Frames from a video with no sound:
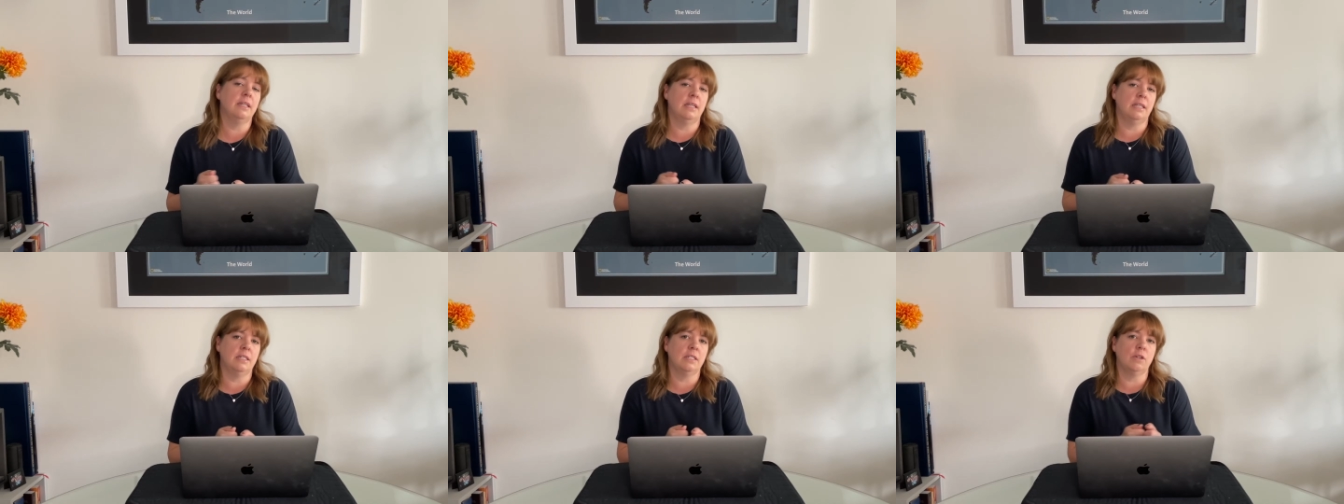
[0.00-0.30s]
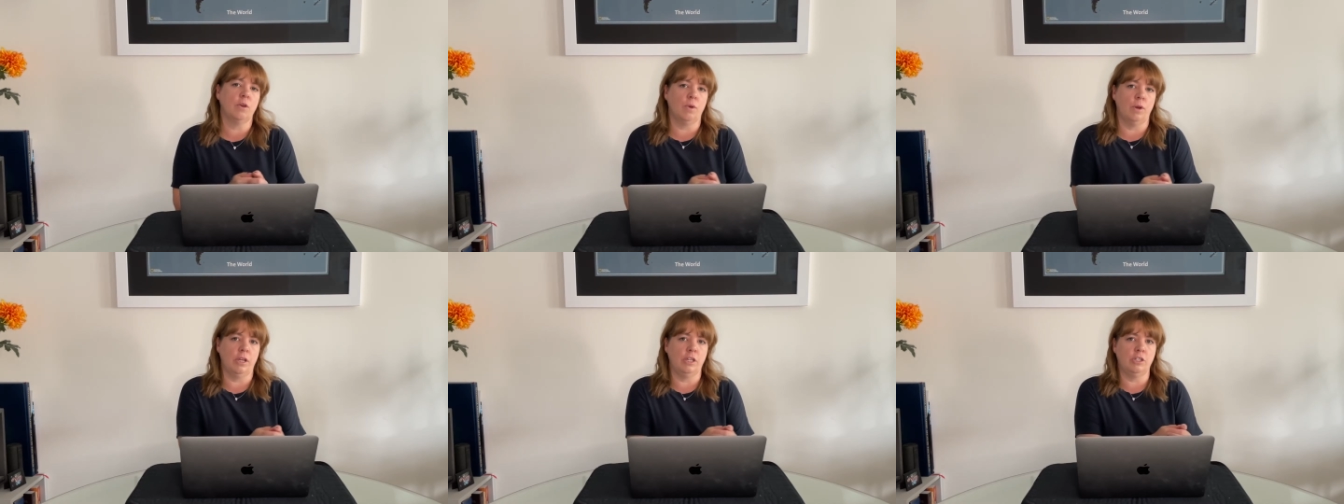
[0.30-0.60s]
is
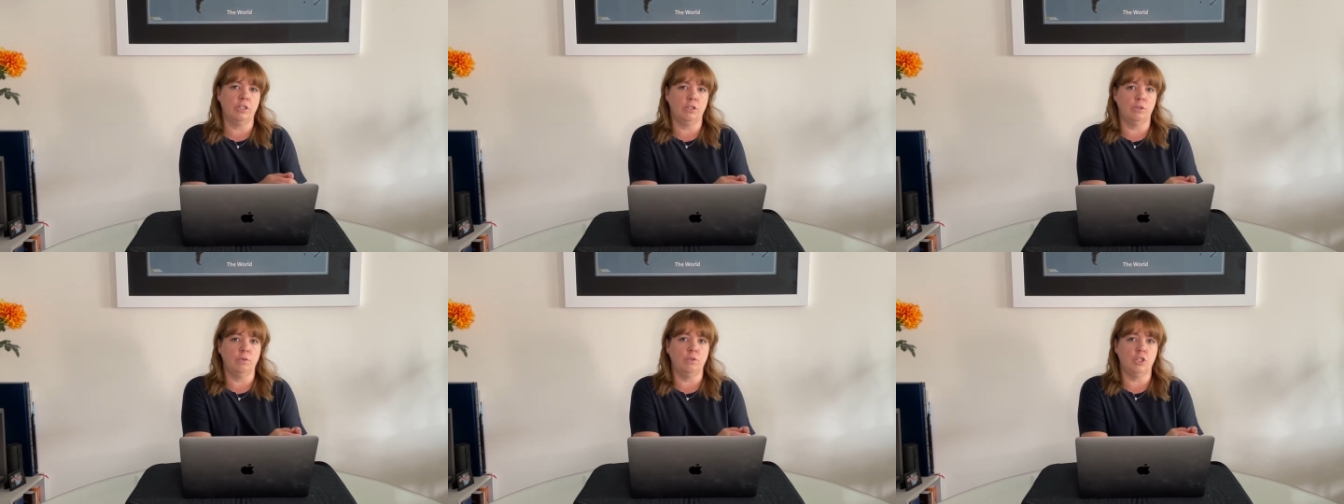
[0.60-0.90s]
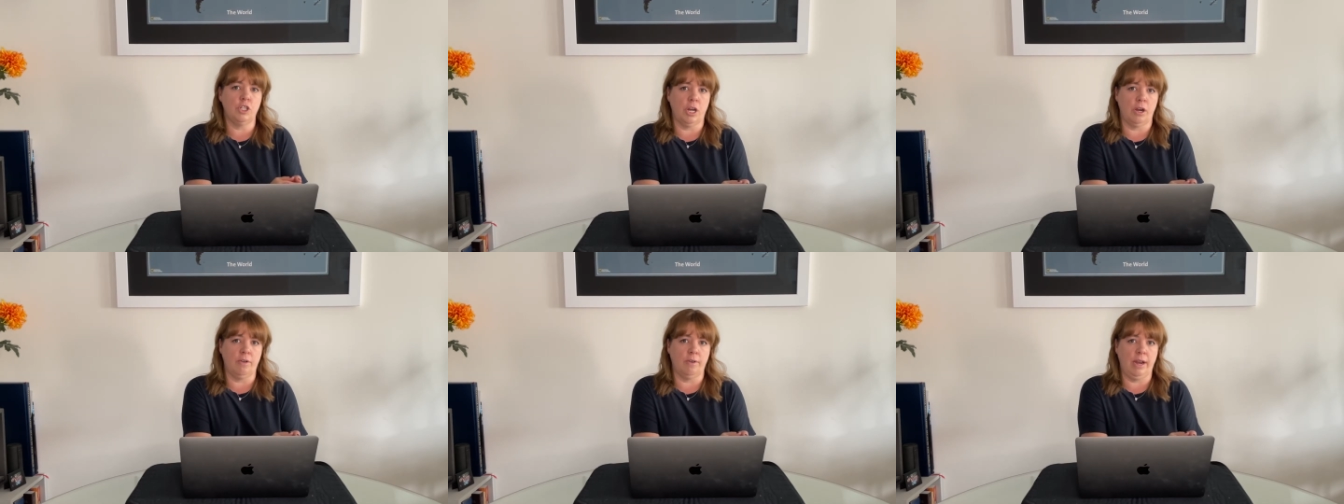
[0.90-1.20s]
going to
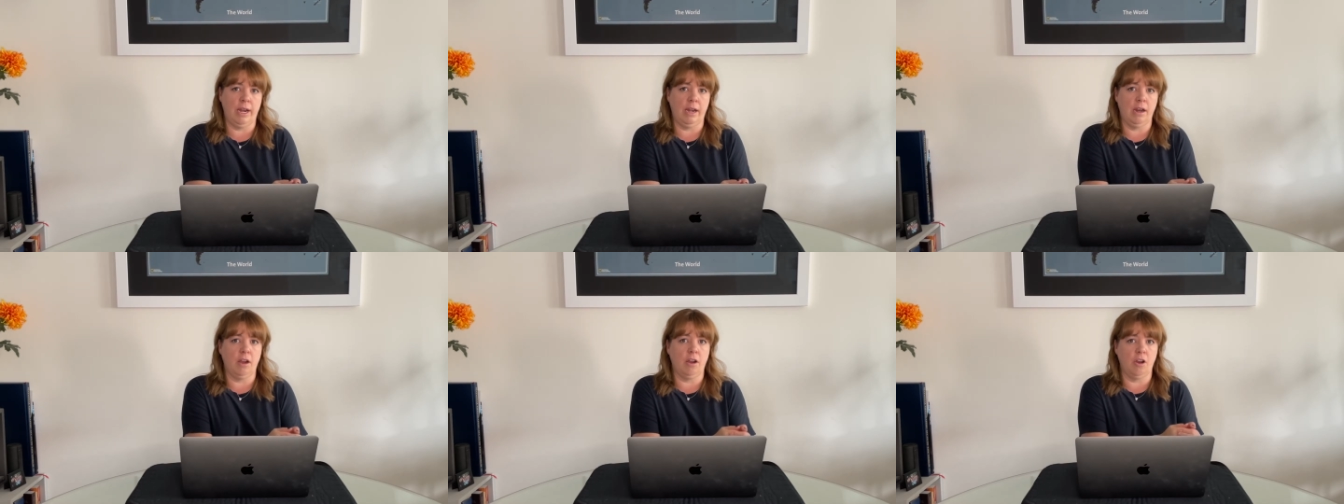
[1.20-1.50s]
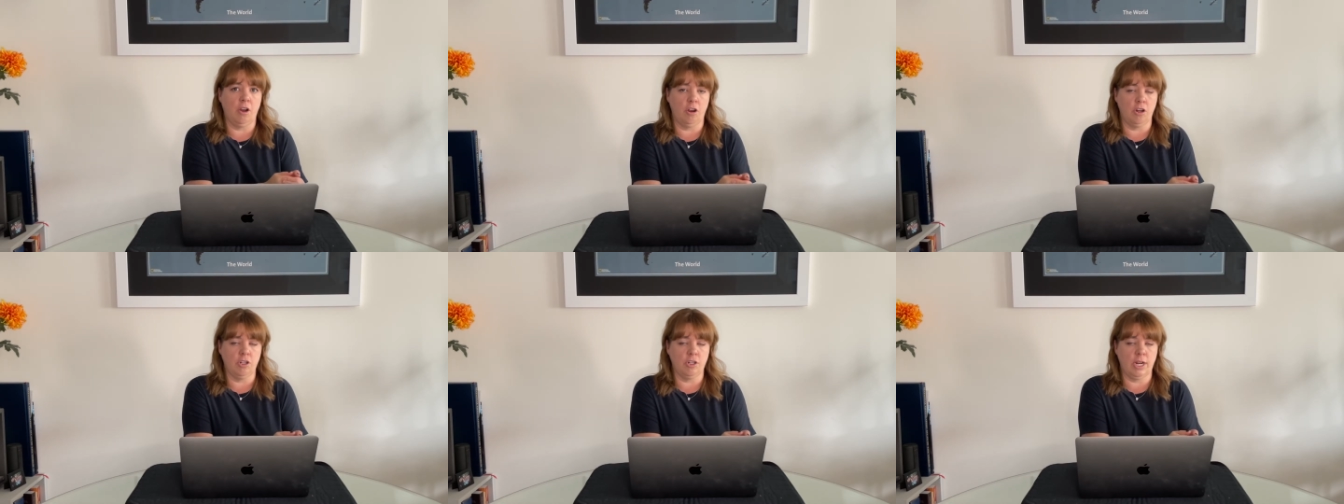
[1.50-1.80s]
generate a
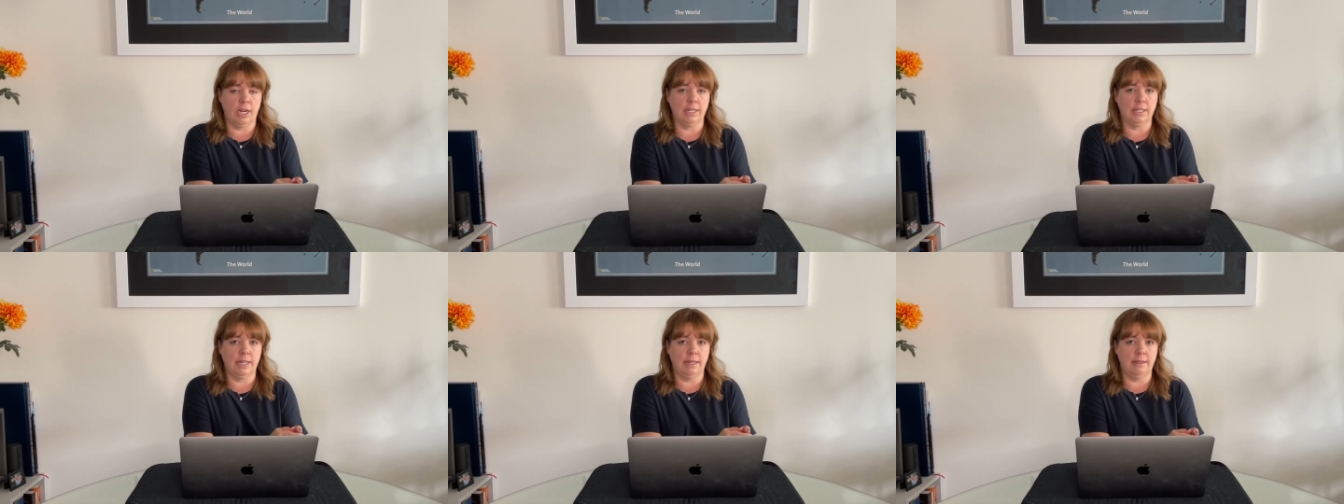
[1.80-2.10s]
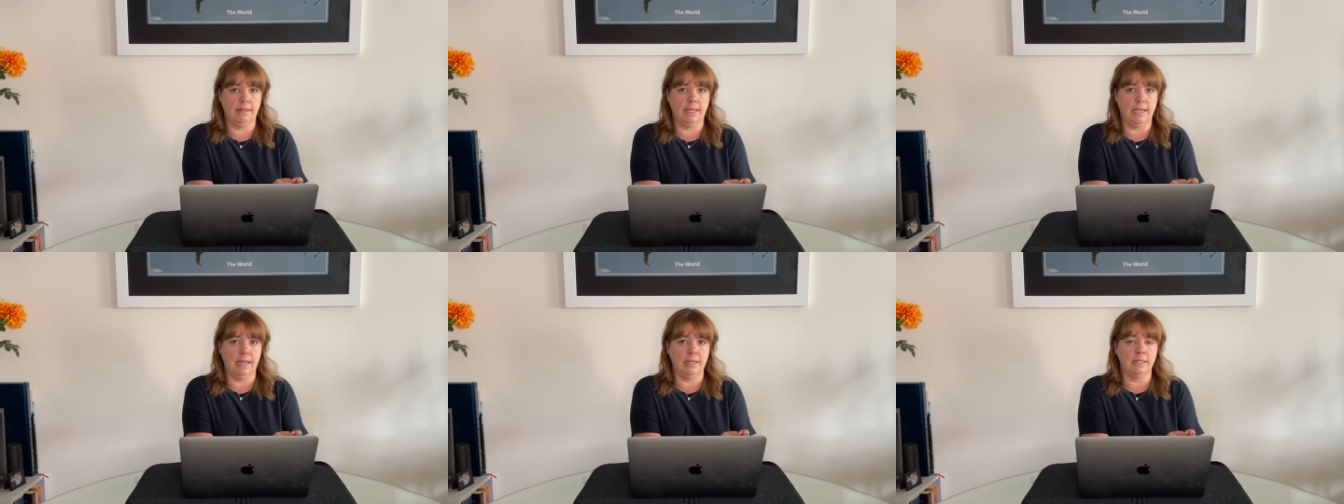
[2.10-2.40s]
contract at
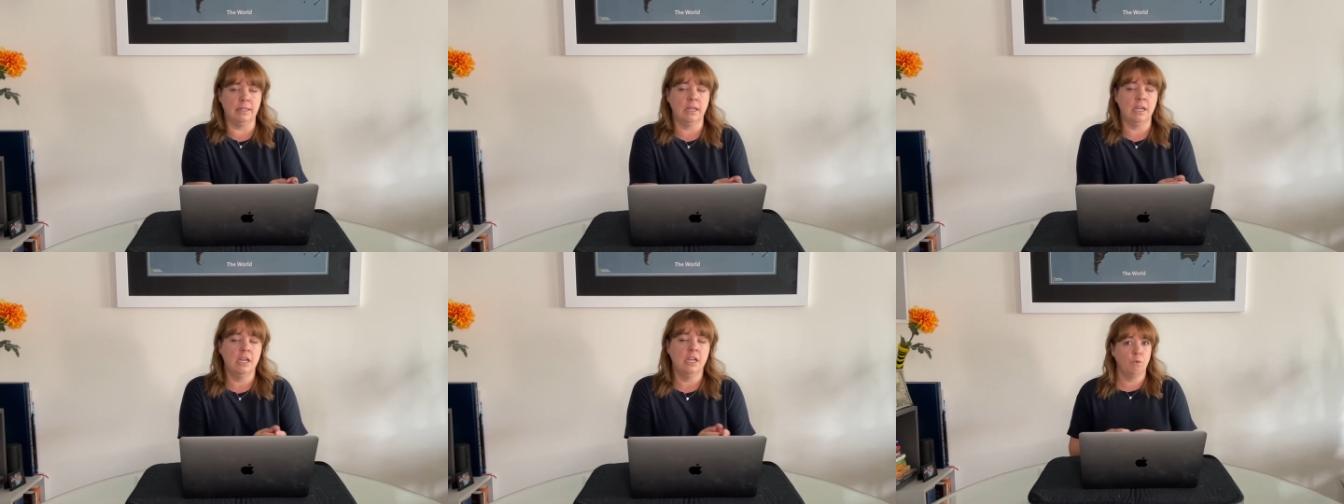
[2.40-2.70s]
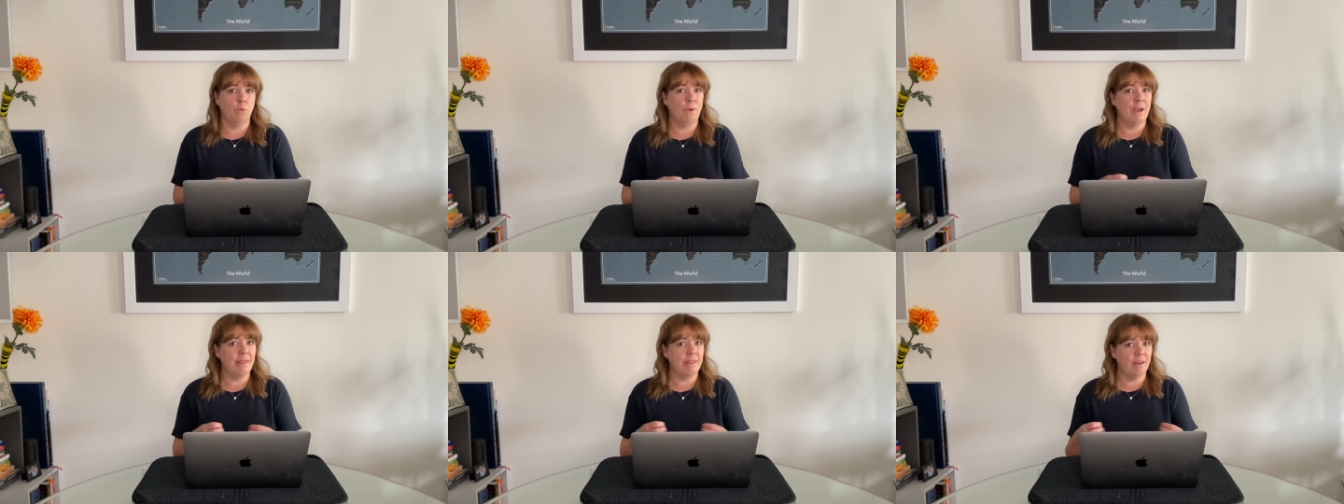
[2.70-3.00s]
the end.
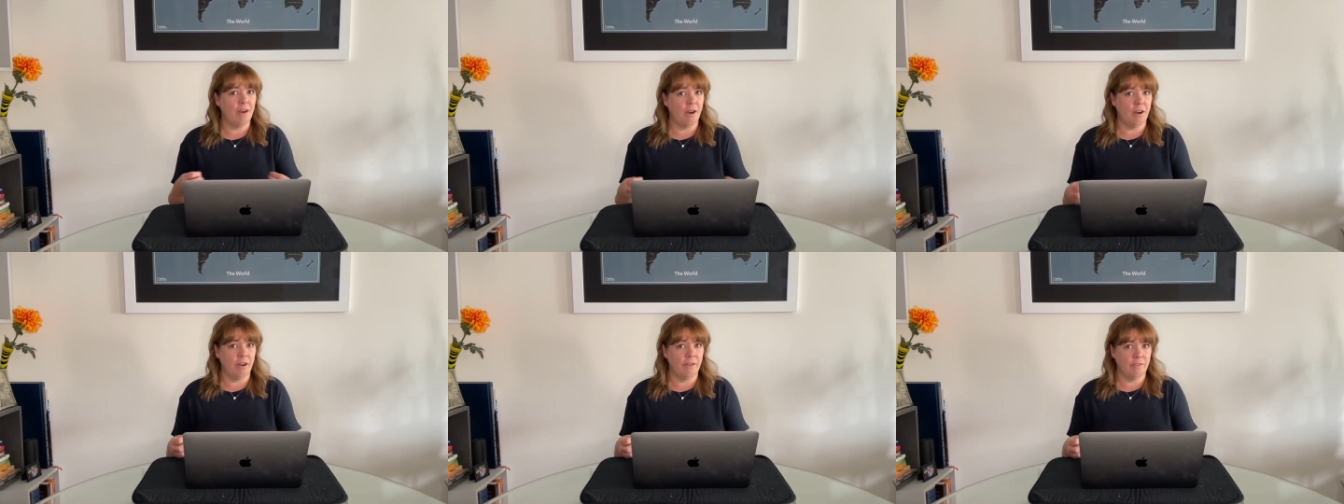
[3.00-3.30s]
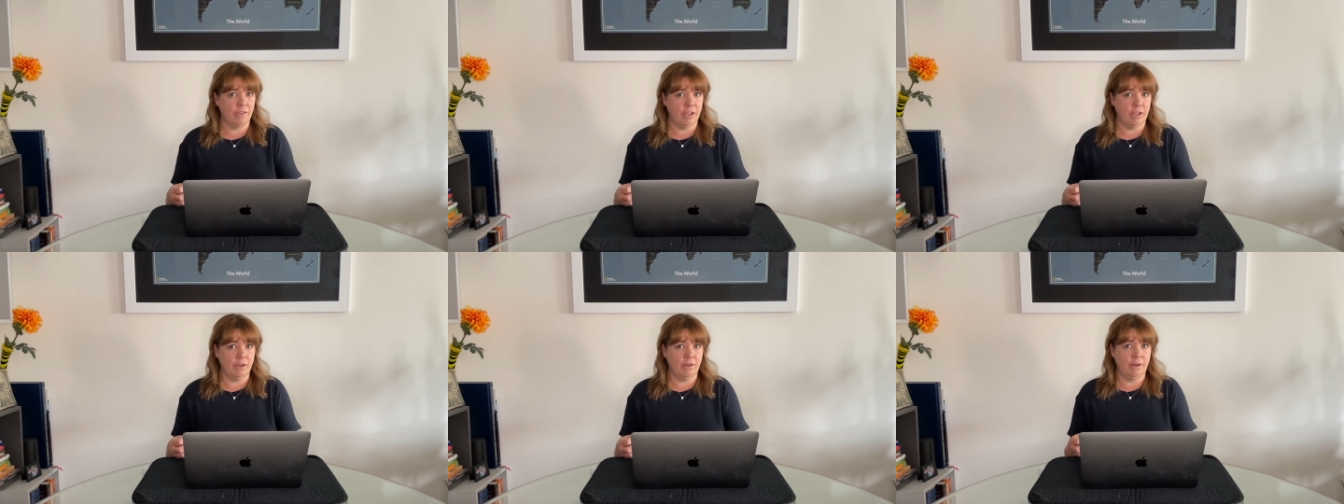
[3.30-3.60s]
With
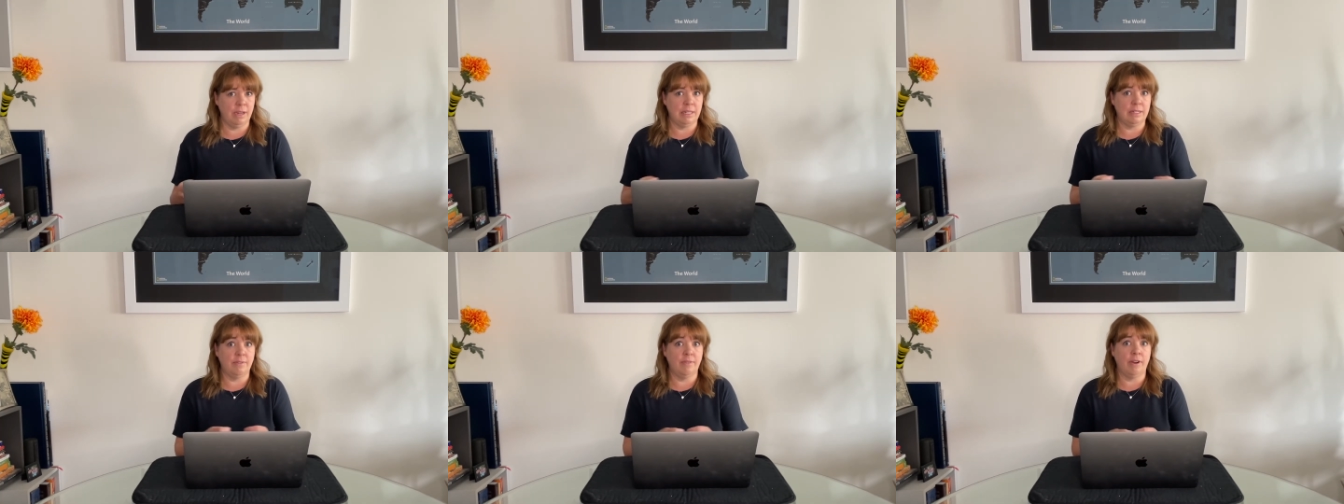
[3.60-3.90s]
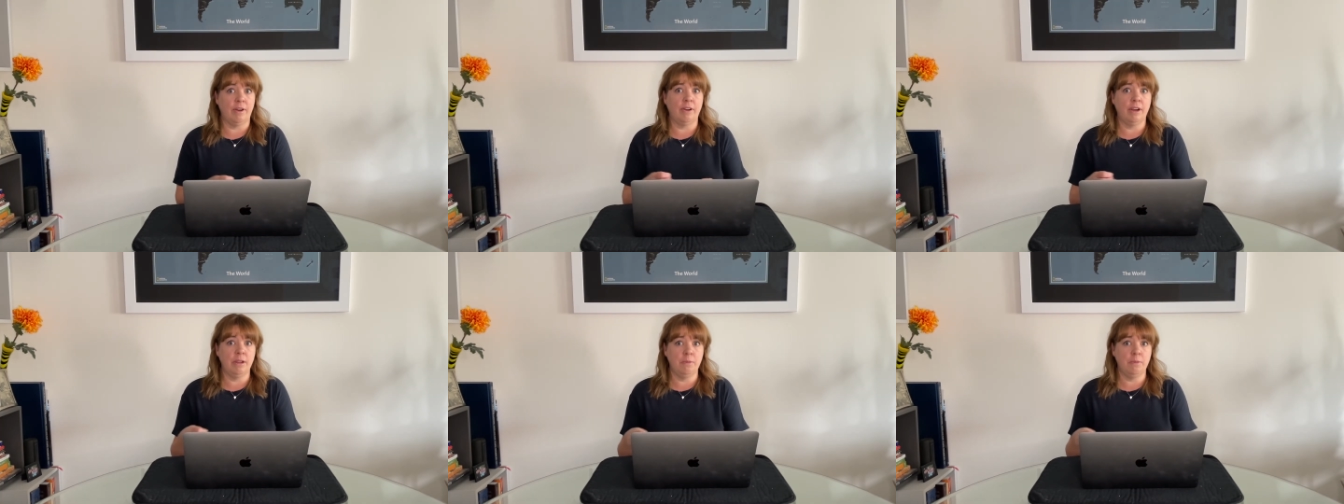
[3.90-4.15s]
RFQ, it's very